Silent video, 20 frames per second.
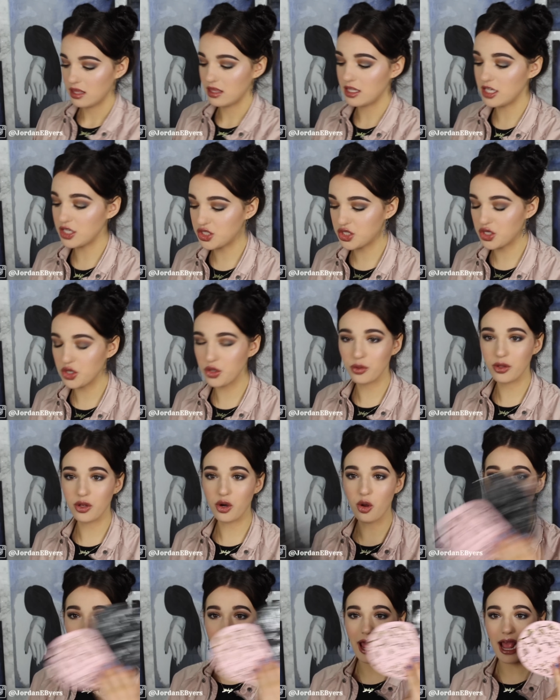the two
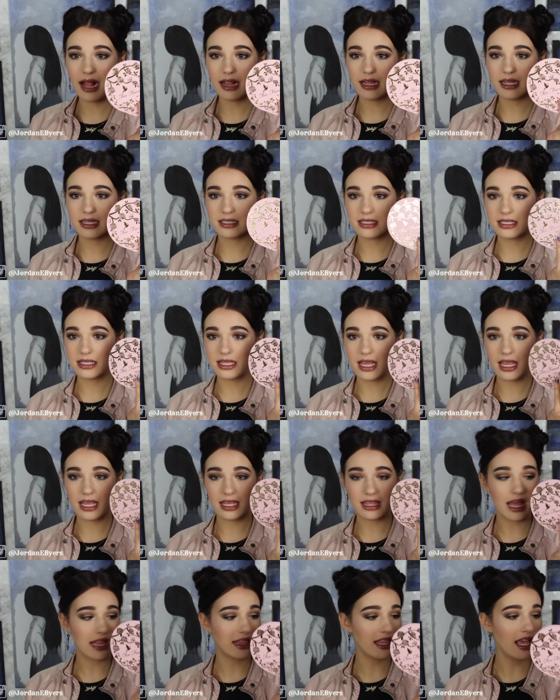little palettes
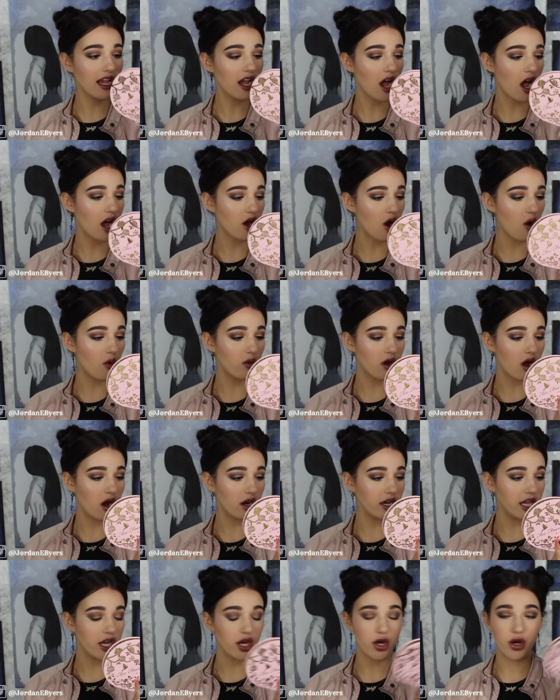thing that they got going
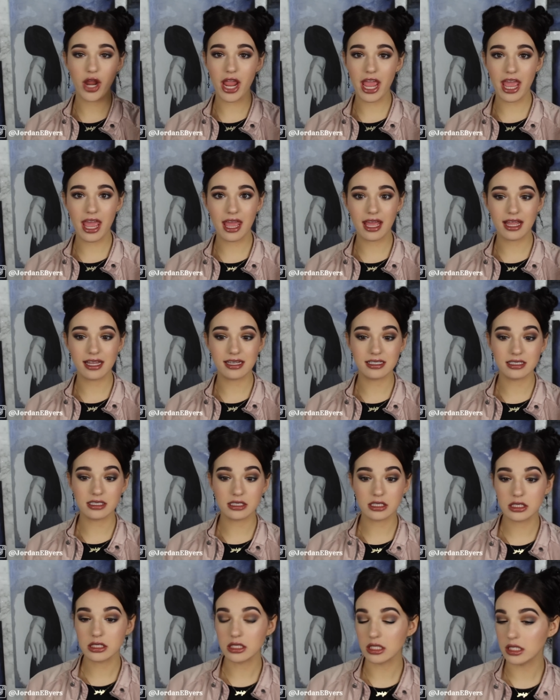on here, and
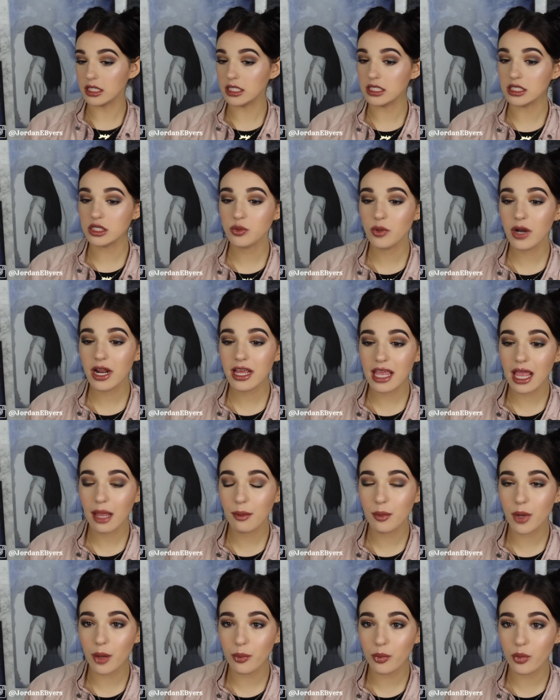this is what I
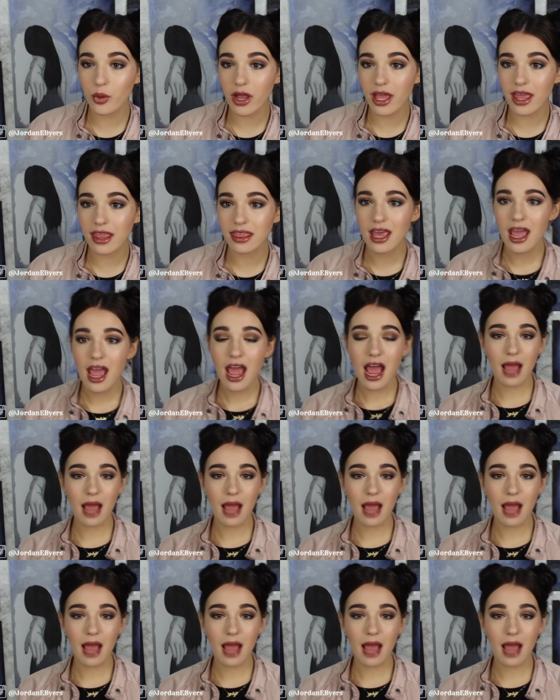came up with.